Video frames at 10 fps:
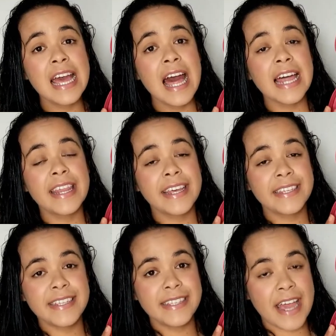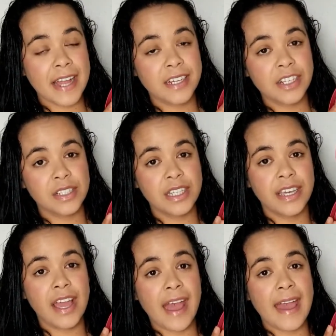This is
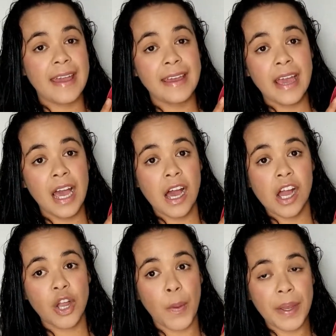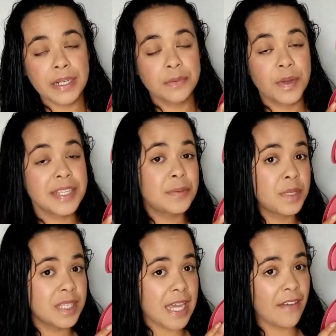actually a going we, we're
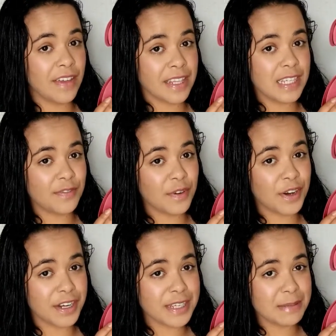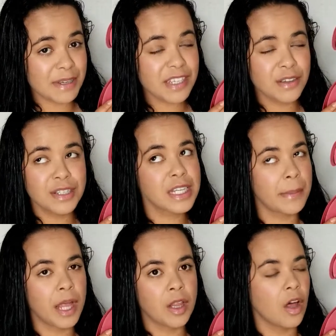saving this for christmas so it's going to be
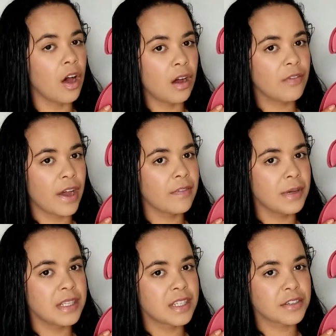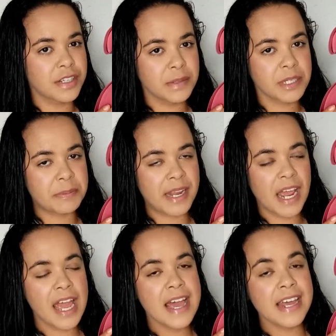a long five months to christmas but
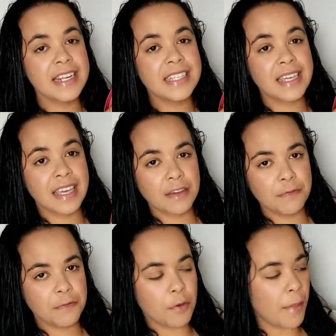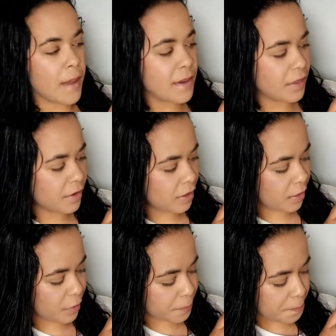it is a gift for my
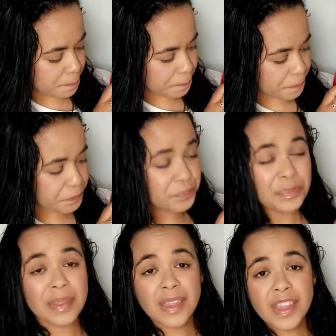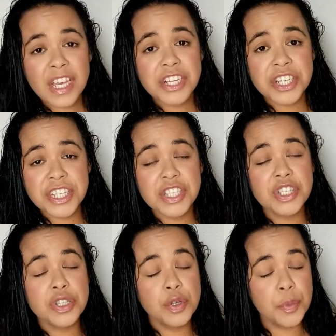mother-in-law she is
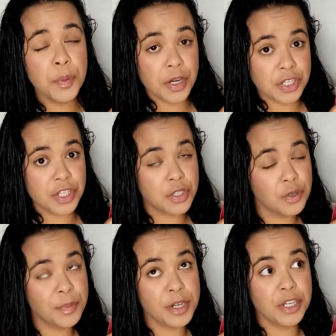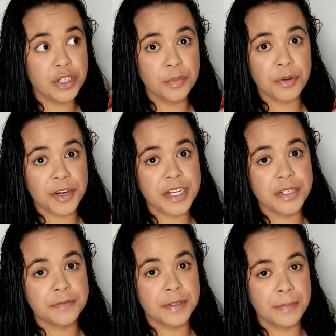super, super duper into
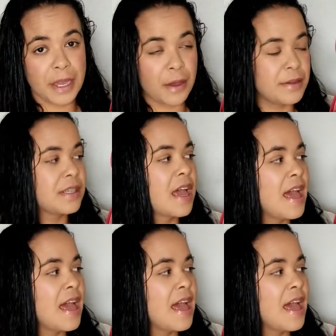flamingos.